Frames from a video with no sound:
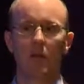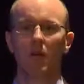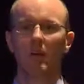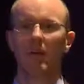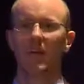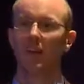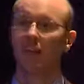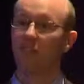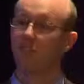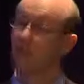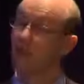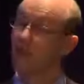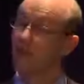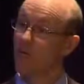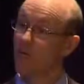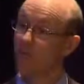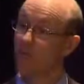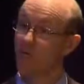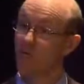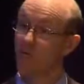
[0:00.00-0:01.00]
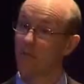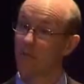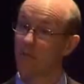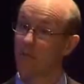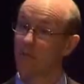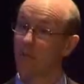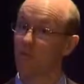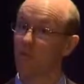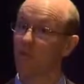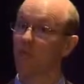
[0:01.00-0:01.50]
Now, the fully rational
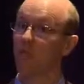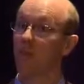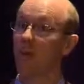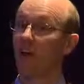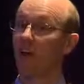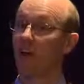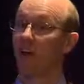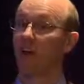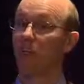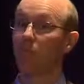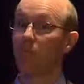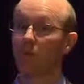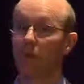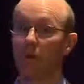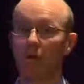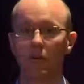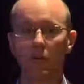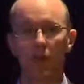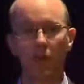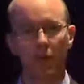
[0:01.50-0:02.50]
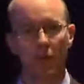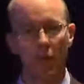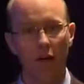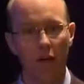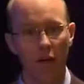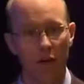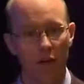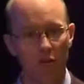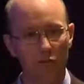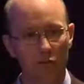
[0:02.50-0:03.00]
view would say at that point,
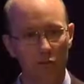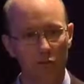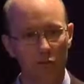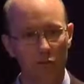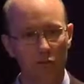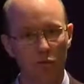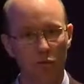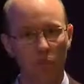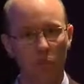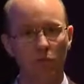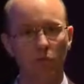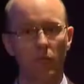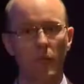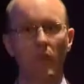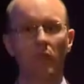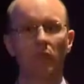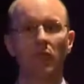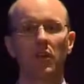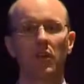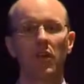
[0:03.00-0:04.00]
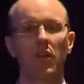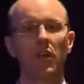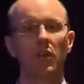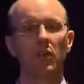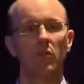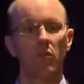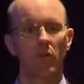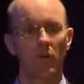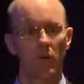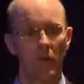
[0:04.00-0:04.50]
okay, let's consider all the information
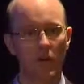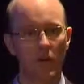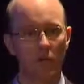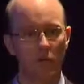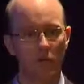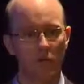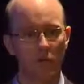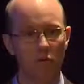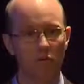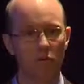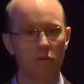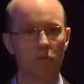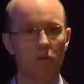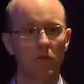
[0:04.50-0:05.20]
again, work out whether it's still